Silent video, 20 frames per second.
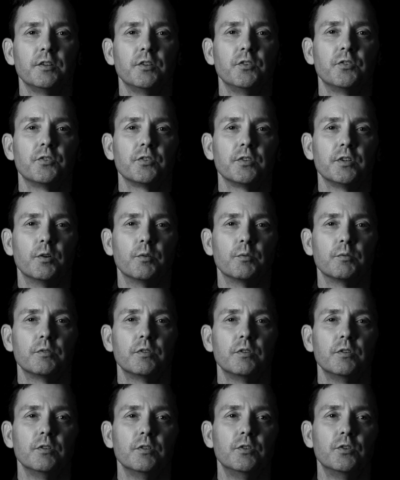is you know
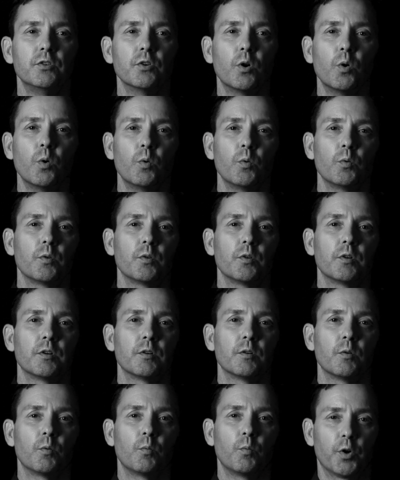don't
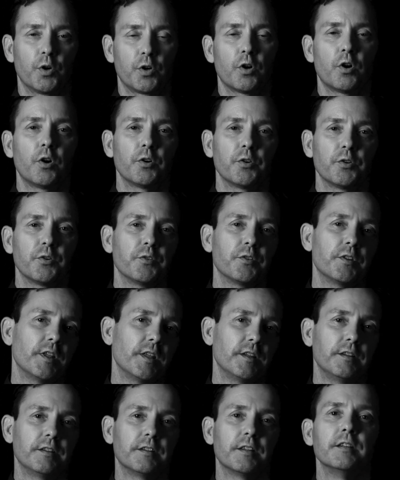work harder
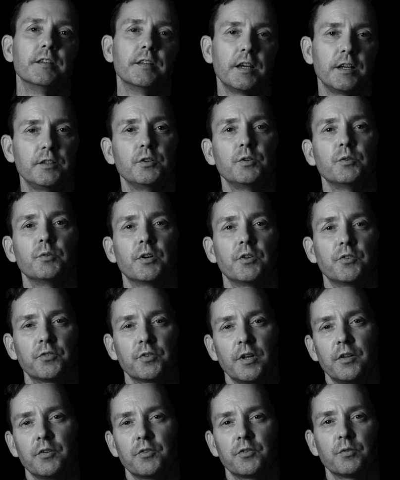than than they do
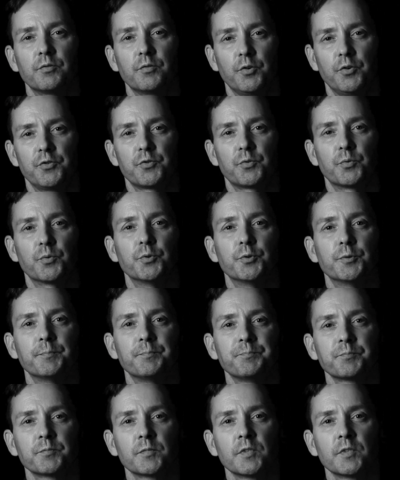as as the first rule